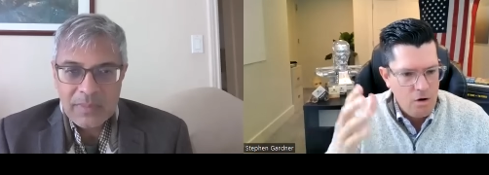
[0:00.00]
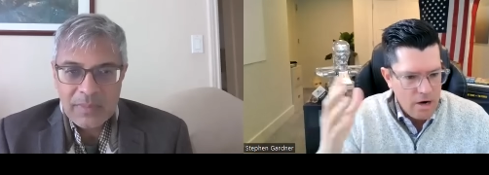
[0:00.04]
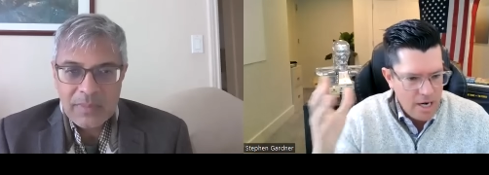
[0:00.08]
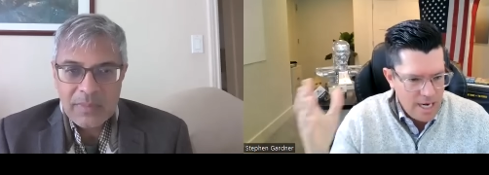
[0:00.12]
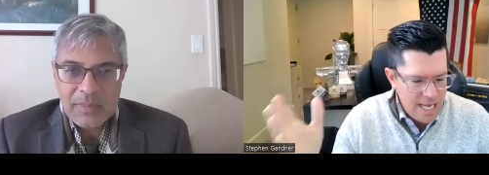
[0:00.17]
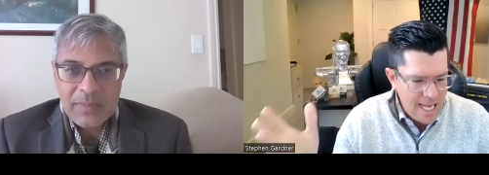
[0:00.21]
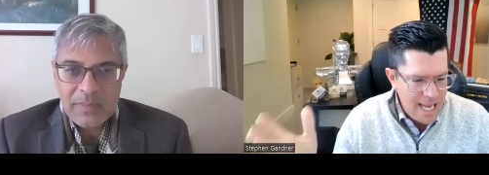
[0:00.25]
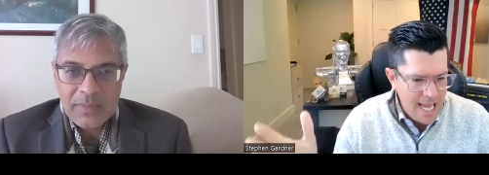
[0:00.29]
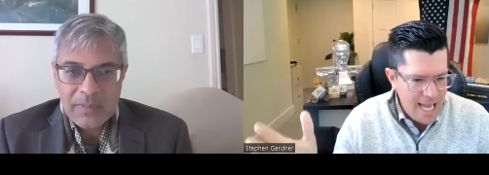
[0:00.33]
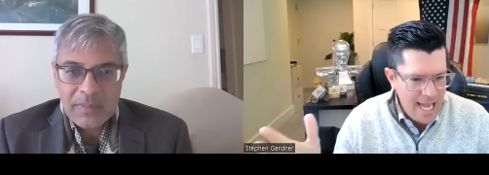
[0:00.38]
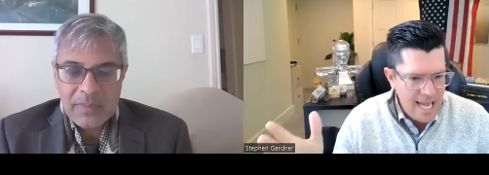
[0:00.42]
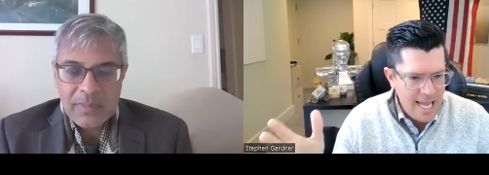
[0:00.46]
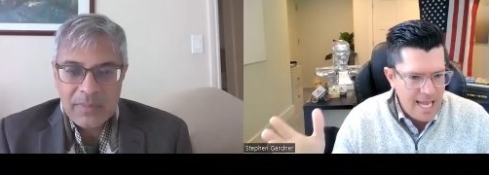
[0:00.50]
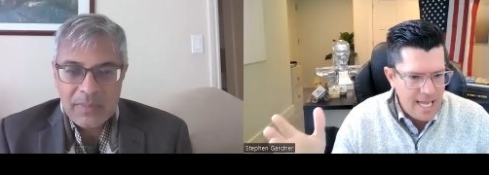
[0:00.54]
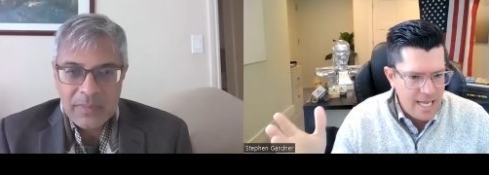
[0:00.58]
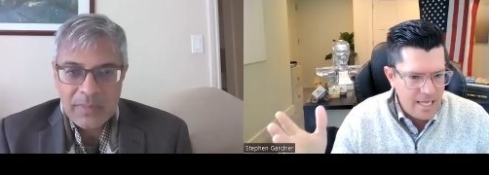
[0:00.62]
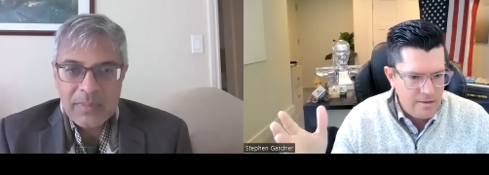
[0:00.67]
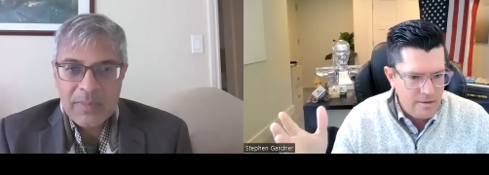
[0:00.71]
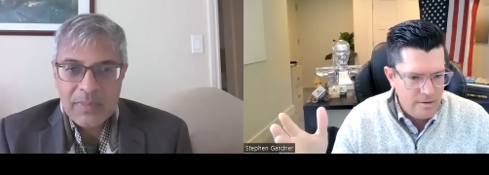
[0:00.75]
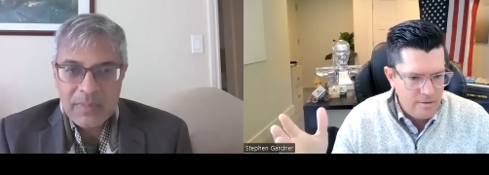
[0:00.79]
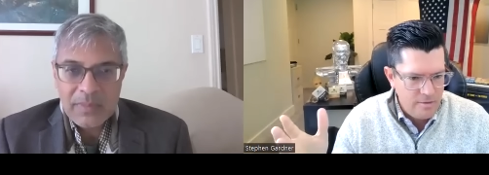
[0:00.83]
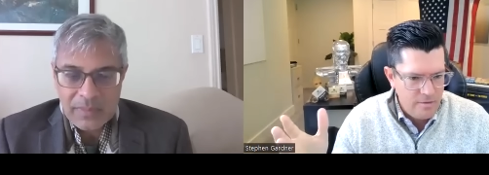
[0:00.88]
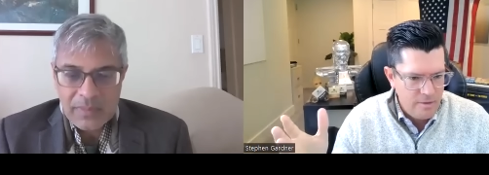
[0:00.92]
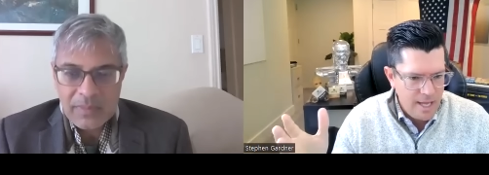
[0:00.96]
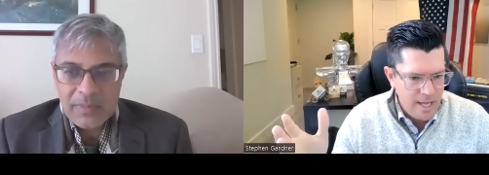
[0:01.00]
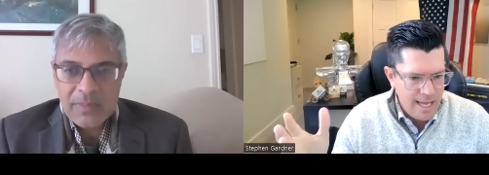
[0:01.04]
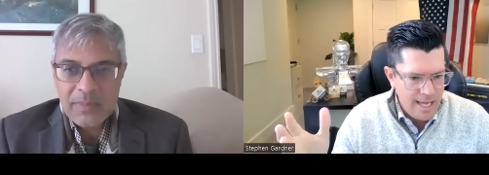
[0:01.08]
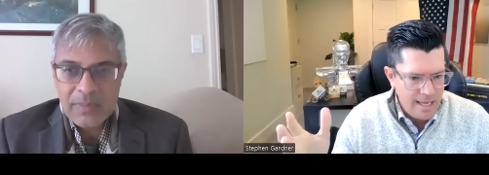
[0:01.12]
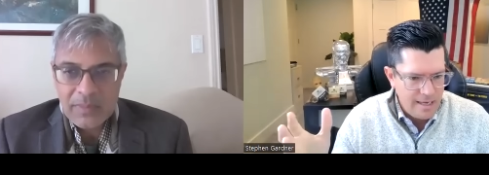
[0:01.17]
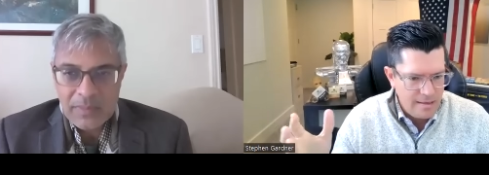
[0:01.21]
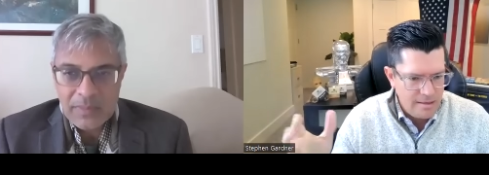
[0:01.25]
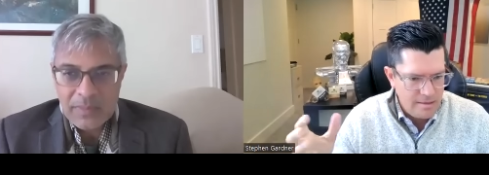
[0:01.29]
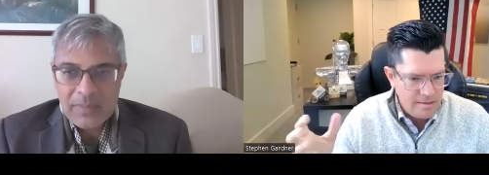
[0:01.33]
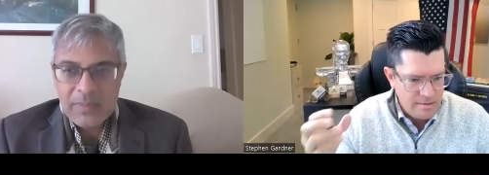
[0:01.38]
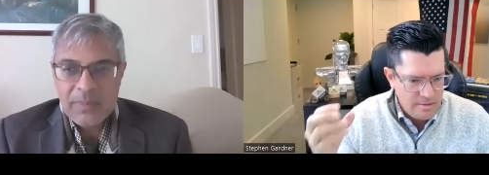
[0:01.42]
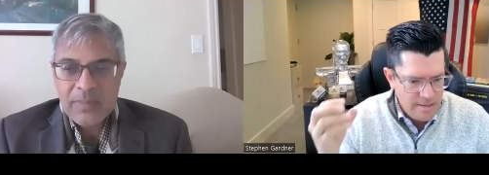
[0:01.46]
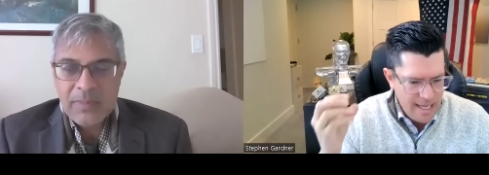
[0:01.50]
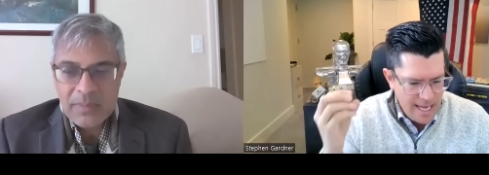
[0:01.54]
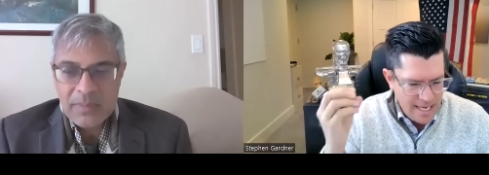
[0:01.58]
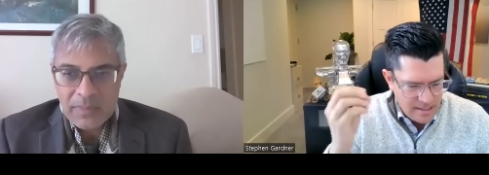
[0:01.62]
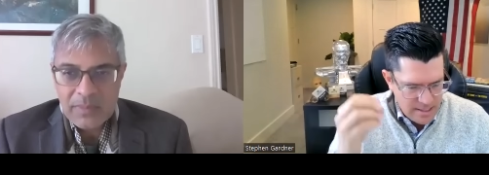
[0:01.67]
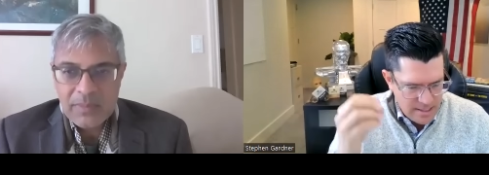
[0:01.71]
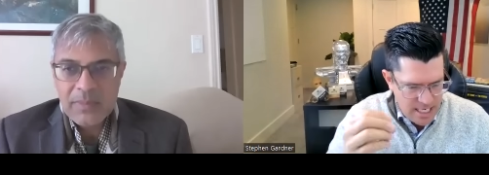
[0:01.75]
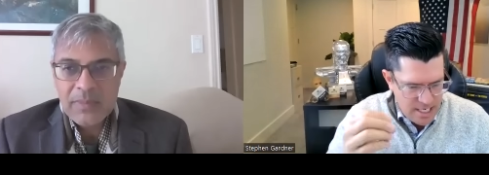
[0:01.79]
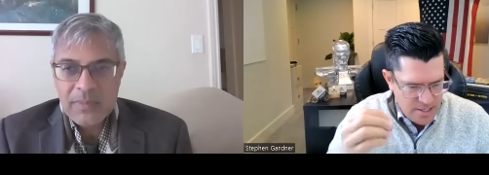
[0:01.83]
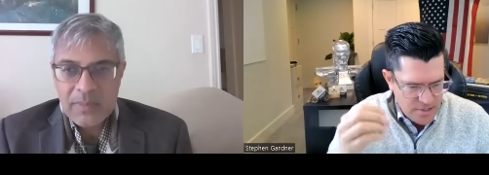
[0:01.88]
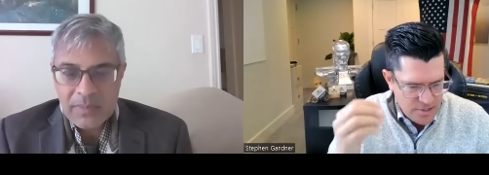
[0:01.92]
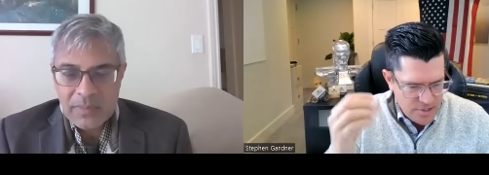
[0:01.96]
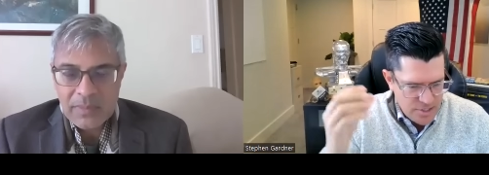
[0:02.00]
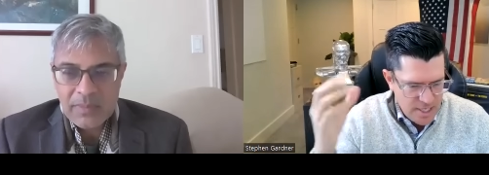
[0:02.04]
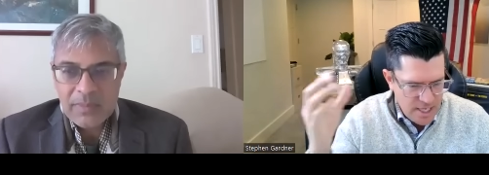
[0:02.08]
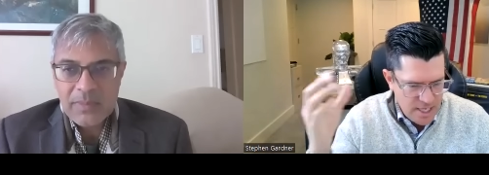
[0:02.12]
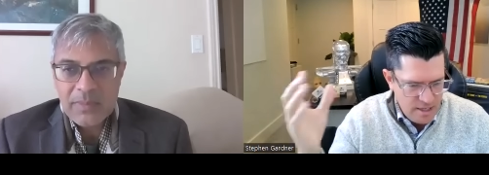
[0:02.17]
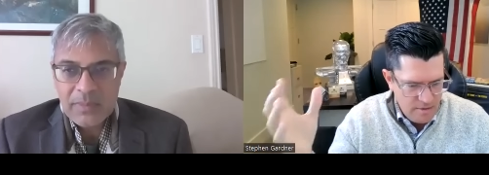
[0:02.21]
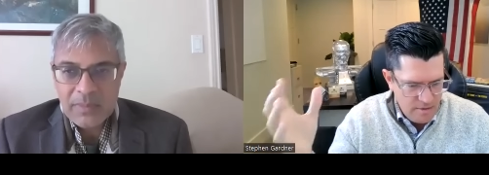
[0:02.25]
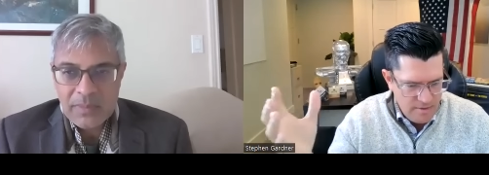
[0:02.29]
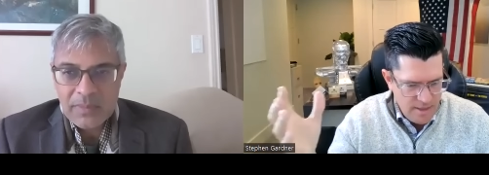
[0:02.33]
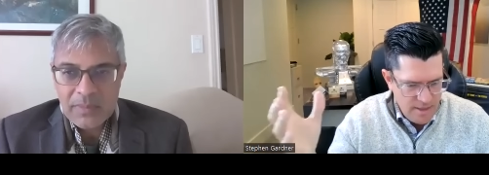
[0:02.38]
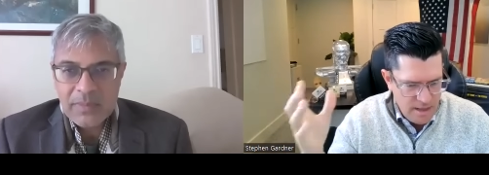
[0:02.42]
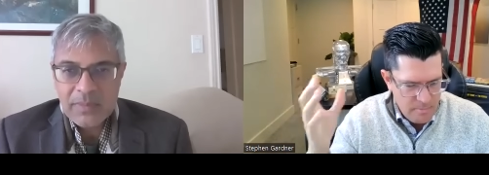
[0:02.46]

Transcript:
Speaker 1: already had that that T cell,